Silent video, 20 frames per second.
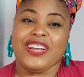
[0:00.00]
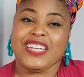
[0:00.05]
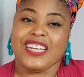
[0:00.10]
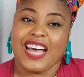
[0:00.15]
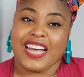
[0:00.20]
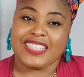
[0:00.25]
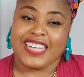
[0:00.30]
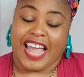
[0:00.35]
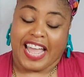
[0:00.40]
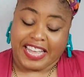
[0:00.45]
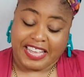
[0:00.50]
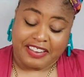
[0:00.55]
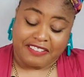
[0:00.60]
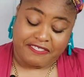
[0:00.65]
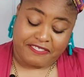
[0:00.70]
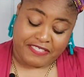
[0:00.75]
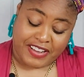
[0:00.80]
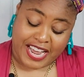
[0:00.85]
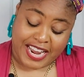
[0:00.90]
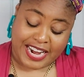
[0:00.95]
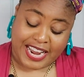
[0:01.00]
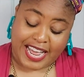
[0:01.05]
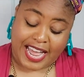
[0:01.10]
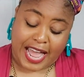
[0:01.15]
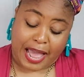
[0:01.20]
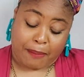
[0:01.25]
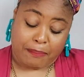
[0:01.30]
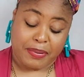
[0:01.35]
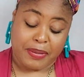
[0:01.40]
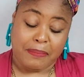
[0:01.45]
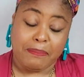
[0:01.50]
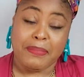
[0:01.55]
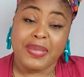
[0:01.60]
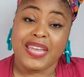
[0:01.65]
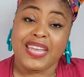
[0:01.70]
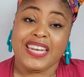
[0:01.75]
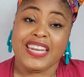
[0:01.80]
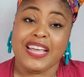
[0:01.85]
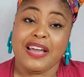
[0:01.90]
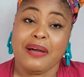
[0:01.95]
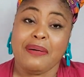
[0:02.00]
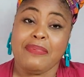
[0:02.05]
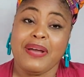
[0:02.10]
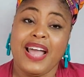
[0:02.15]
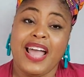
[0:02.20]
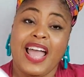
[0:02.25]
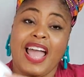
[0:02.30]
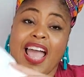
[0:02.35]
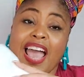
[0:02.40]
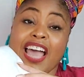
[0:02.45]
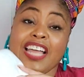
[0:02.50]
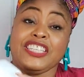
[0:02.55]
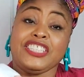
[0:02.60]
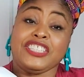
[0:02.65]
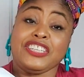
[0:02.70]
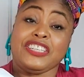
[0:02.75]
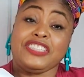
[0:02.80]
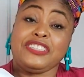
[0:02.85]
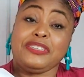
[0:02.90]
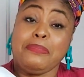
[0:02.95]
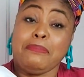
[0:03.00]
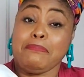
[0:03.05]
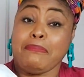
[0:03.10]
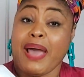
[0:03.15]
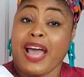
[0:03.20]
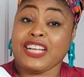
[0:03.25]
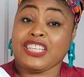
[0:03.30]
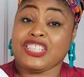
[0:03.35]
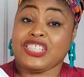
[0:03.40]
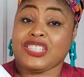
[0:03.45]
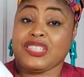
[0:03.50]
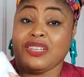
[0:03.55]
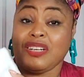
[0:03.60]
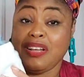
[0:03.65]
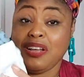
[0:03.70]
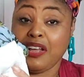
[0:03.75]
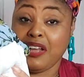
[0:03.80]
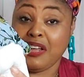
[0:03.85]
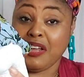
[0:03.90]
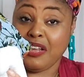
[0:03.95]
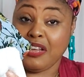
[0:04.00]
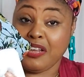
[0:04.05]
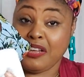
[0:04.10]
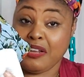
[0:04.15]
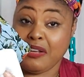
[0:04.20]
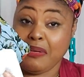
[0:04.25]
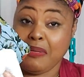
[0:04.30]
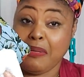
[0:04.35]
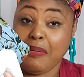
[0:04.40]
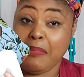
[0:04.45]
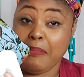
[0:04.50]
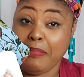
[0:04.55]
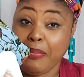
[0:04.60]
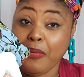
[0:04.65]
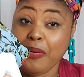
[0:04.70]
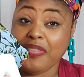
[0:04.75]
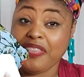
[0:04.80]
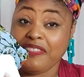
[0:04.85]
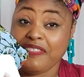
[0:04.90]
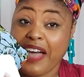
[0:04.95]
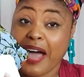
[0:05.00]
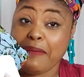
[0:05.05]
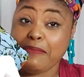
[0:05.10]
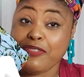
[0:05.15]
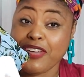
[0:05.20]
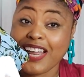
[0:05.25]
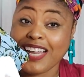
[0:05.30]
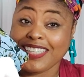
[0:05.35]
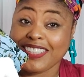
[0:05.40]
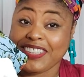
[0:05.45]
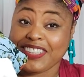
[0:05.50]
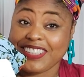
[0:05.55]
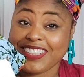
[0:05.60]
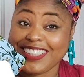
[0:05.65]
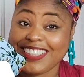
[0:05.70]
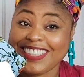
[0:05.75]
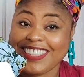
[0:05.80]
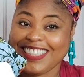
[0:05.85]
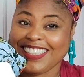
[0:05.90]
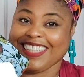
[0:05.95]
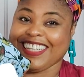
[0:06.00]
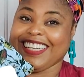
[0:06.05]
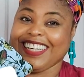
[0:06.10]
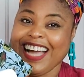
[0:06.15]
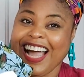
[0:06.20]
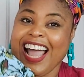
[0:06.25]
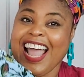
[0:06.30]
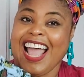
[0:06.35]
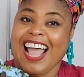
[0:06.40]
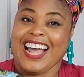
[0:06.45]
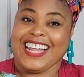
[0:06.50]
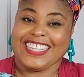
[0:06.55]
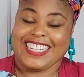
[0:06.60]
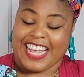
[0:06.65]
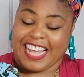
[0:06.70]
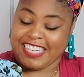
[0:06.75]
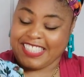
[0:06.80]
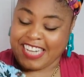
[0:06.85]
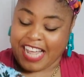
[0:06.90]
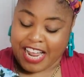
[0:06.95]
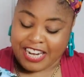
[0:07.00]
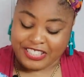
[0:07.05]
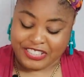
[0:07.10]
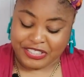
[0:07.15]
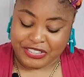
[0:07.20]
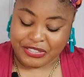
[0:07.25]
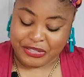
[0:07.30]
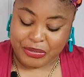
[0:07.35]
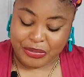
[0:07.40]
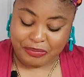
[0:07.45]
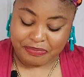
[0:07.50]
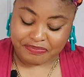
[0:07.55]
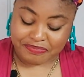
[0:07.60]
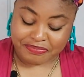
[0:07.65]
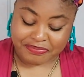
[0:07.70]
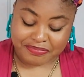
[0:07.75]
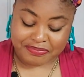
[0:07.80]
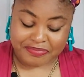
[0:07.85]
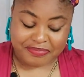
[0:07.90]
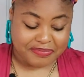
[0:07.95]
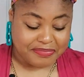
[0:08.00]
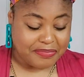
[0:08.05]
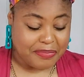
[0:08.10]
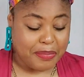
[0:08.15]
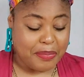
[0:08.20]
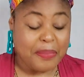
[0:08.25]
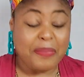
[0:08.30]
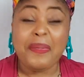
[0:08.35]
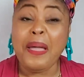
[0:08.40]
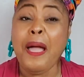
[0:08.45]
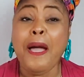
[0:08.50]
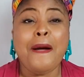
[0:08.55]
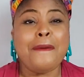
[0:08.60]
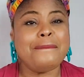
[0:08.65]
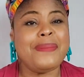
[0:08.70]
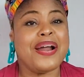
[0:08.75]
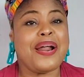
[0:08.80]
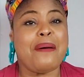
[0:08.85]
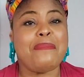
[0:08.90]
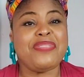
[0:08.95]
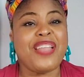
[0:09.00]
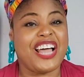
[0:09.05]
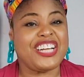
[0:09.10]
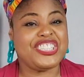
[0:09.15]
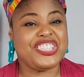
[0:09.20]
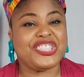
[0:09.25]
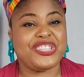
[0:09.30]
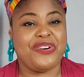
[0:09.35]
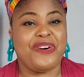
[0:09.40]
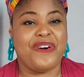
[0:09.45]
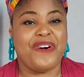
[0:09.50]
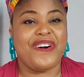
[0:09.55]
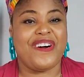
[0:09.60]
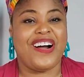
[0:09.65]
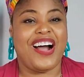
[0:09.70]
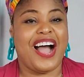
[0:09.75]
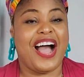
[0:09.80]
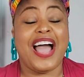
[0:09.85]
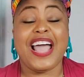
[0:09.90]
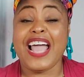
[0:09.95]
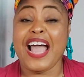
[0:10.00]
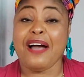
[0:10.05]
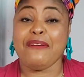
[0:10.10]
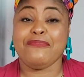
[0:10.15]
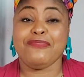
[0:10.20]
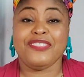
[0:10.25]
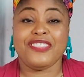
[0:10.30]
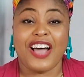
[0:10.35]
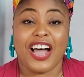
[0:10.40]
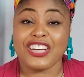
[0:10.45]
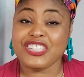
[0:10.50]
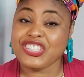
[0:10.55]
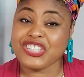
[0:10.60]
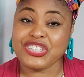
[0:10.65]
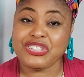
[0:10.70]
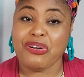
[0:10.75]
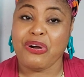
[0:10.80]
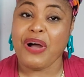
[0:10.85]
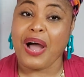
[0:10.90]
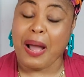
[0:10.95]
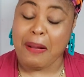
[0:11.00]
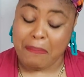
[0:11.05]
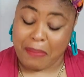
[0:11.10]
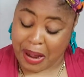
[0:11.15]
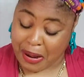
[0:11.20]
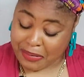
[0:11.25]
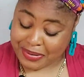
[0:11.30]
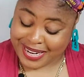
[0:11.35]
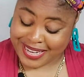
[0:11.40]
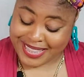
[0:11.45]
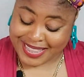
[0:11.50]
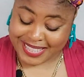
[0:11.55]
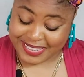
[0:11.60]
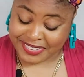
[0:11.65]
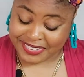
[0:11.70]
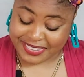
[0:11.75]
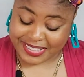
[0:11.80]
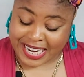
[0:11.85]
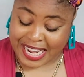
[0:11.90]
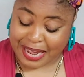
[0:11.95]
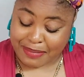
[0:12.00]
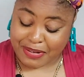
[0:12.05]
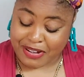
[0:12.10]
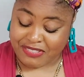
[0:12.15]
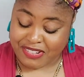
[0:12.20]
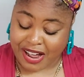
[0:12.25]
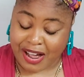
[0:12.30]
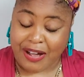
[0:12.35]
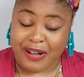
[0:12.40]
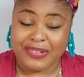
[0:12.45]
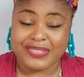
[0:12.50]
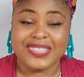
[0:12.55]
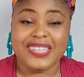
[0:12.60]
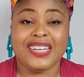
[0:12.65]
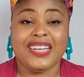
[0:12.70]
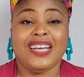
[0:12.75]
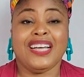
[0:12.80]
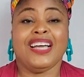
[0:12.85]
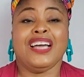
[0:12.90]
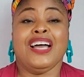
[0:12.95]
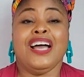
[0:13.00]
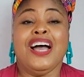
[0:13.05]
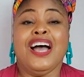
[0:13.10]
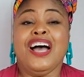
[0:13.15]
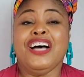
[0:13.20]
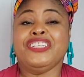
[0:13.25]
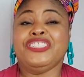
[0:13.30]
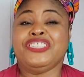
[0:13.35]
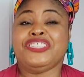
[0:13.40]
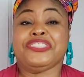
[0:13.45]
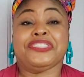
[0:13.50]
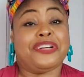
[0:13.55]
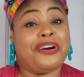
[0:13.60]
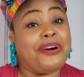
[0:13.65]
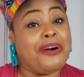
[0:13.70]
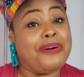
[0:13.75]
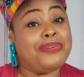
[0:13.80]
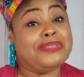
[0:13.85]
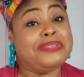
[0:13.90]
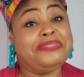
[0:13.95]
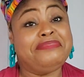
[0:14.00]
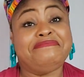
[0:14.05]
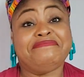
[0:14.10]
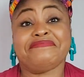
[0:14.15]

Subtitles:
not I can find a happy medium and just match both fabrics as I tend to do. But I'm not sure. I am not sure about it this time around. So